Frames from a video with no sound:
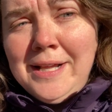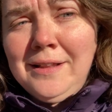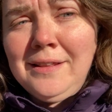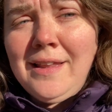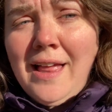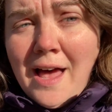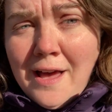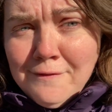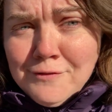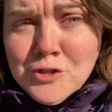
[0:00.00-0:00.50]

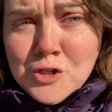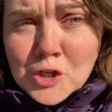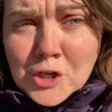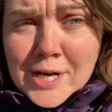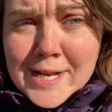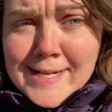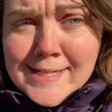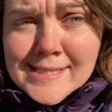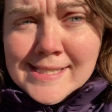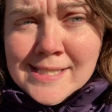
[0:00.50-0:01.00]
love
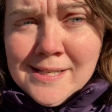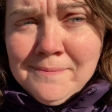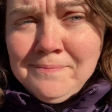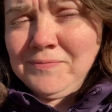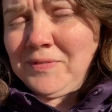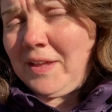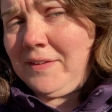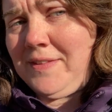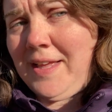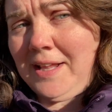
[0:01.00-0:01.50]
treats.
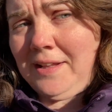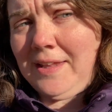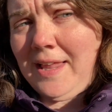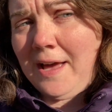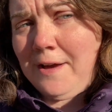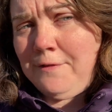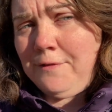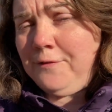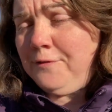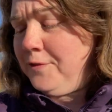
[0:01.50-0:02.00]
They
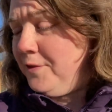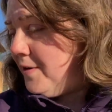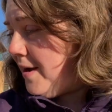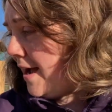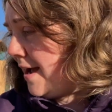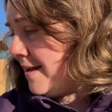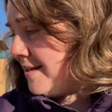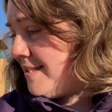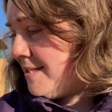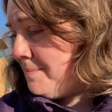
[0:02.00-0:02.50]
love
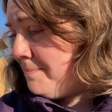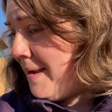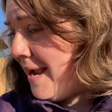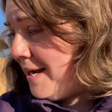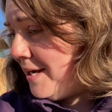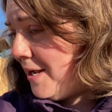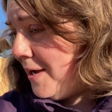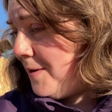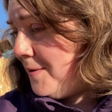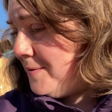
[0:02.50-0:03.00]

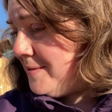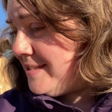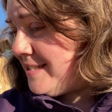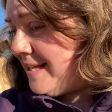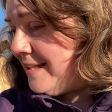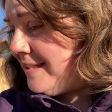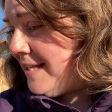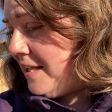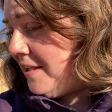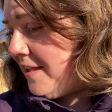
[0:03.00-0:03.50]
tomatoes,
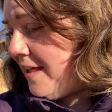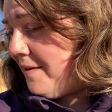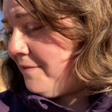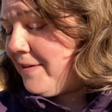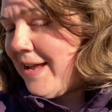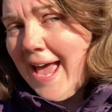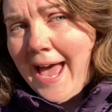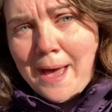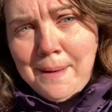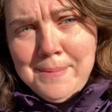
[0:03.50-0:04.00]
and they love
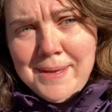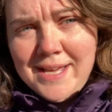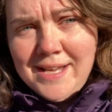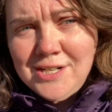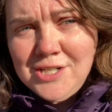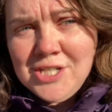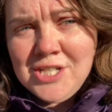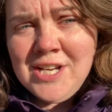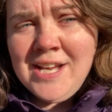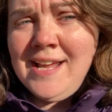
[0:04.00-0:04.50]

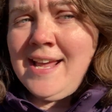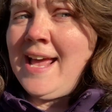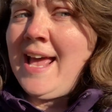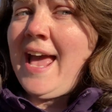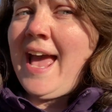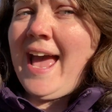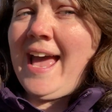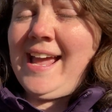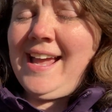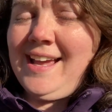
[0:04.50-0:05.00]
cabbage
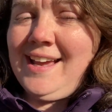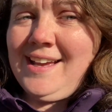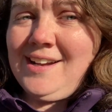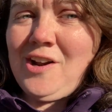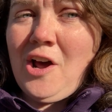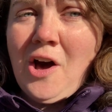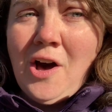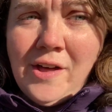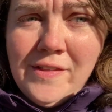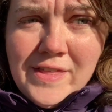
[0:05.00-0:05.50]

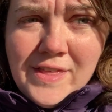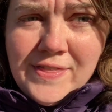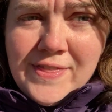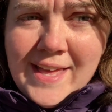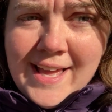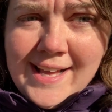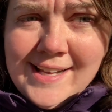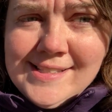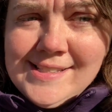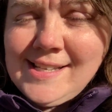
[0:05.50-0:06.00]
and all the
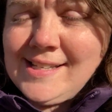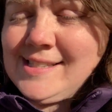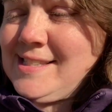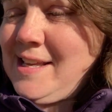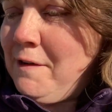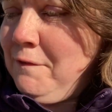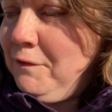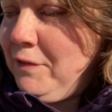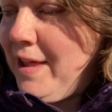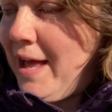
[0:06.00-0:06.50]
things, the
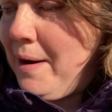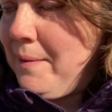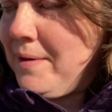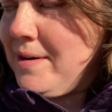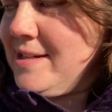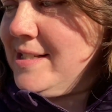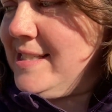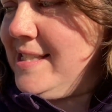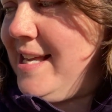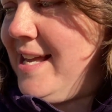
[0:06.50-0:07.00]

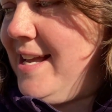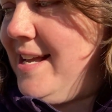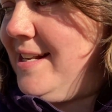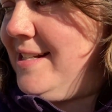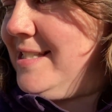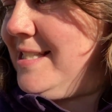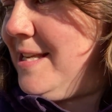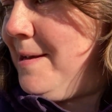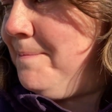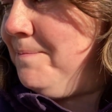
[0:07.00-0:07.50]
sunflower
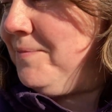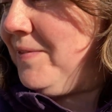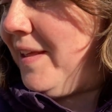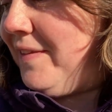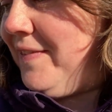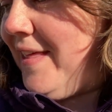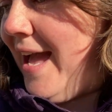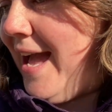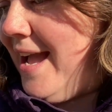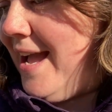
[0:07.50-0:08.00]
seeds.
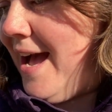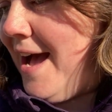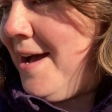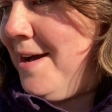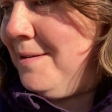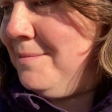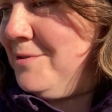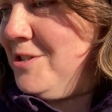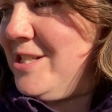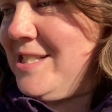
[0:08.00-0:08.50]
They
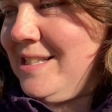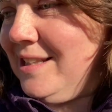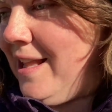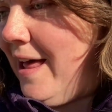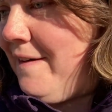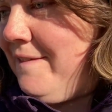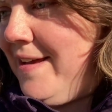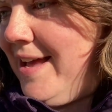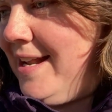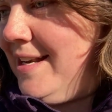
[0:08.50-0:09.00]
just
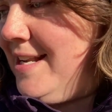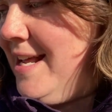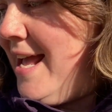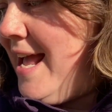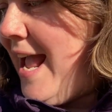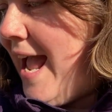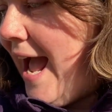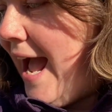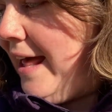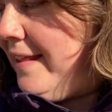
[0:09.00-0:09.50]
love it,
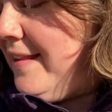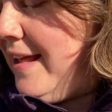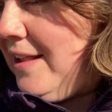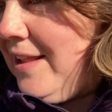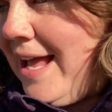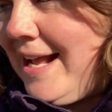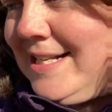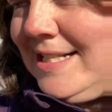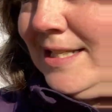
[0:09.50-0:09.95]
and they like